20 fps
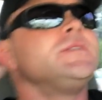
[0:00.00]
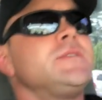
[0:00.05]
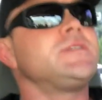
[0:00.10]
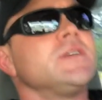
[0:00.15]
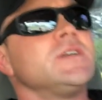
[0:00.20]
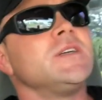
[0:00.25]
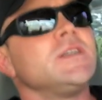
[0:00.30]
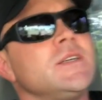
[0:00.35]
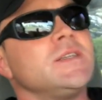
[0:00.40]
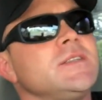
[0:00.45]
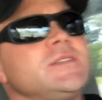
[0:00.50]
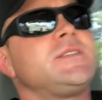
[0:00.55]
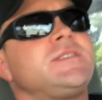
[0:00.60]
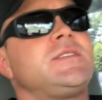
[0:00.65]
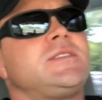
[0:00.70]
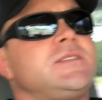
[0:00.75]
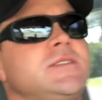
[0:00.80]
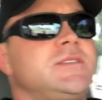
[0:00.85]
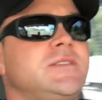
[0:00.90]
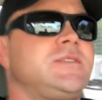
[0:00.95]

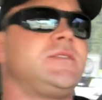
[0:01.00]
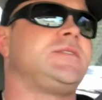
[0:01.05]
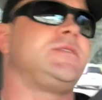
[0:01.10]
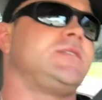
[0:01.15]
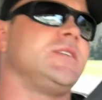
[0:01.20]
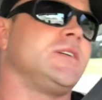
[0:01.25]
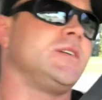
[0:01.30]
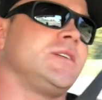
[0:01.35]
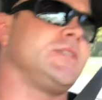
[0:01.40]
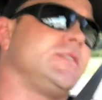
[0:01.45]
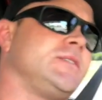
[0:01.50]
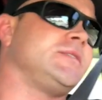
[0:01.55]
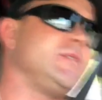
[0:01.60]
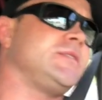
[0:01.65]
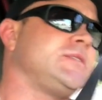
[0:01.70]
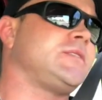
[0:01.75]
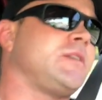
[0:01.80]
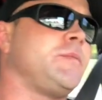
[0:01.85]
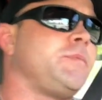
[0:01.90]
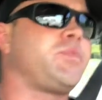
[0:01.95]

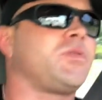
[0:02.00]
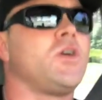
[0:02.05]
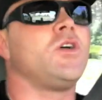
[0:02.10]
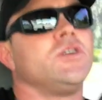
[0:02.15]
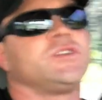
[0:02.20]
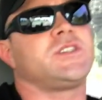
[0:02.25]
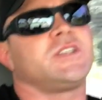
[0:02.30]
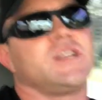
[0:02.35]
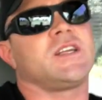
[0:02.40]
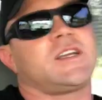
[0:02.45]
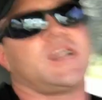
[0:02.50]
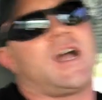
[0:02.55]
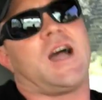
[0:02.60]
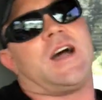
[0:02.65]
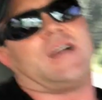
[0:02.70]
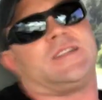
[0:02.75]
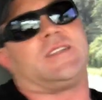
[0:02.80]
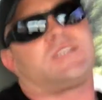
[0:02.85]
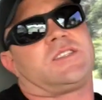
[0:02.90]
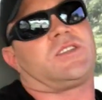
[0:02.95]
The pros and the
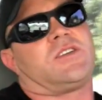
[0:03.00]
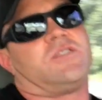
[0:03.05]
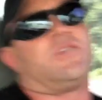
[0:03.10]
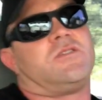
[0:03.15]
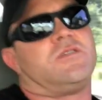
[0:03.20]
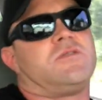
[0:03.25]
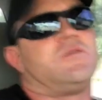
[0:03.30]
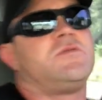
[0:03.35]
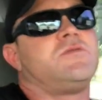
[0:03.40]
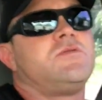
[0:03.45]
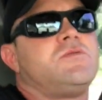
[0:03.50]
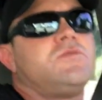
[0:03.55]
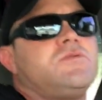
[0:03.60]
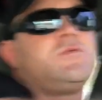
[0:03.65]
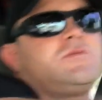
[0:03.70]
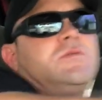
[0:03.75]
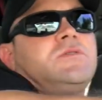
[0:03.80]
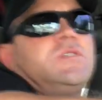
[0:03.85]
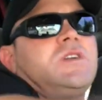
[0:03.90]
cons. So